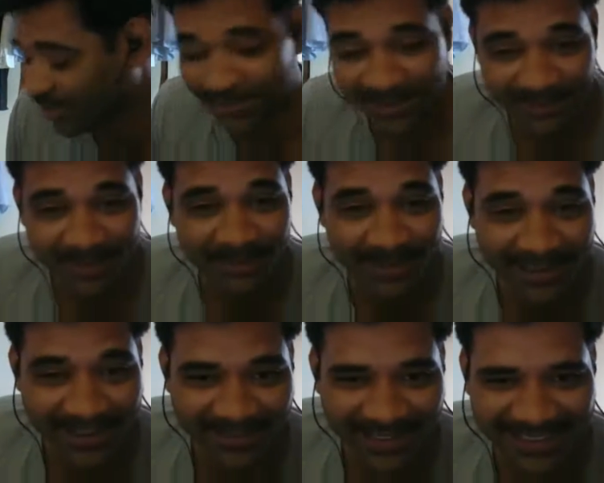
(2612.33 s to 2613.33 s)
Job is my
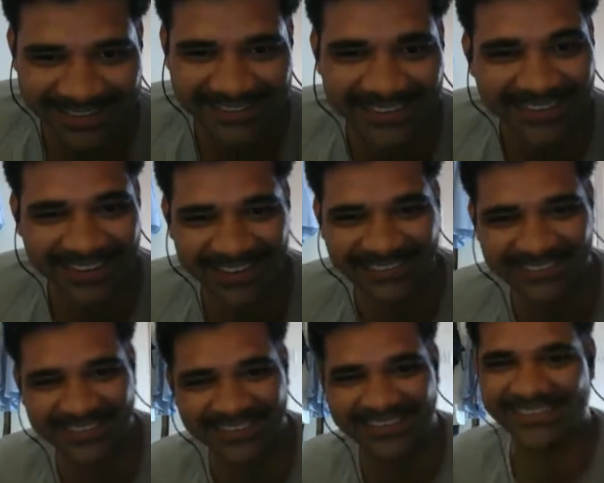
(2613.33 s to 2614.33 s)
bread and butter. Okay,
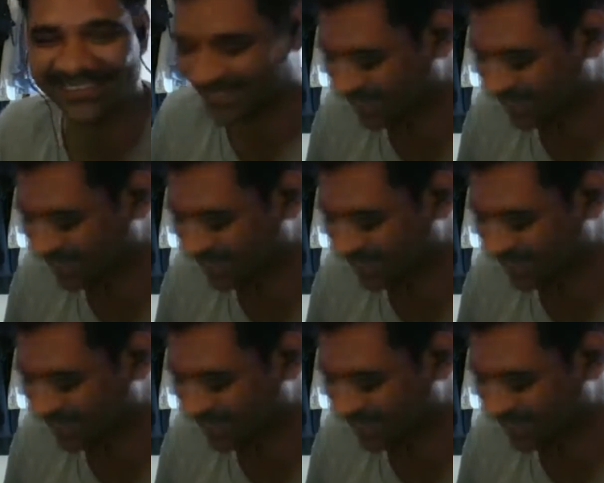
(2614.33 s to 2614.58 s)
for you.